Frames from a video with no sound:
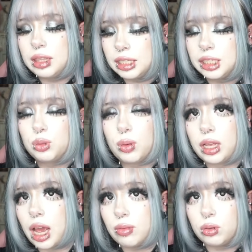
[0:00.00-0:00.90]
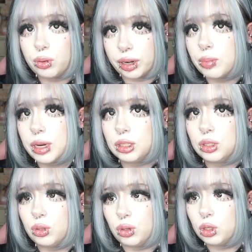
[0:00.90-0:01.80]
This is what I would
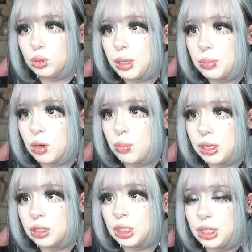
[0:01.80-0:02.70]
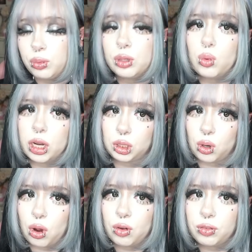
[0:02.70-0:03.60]
recommend to those people, because it will wash
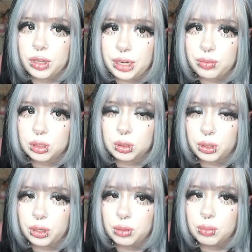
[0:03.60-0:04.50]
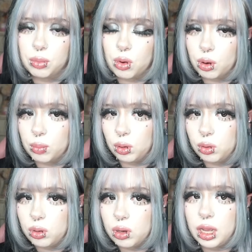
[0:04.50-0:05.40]
off, it will turn more
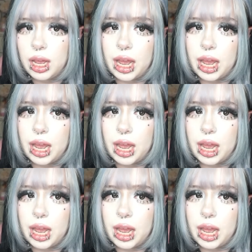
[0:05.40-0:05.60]
blue,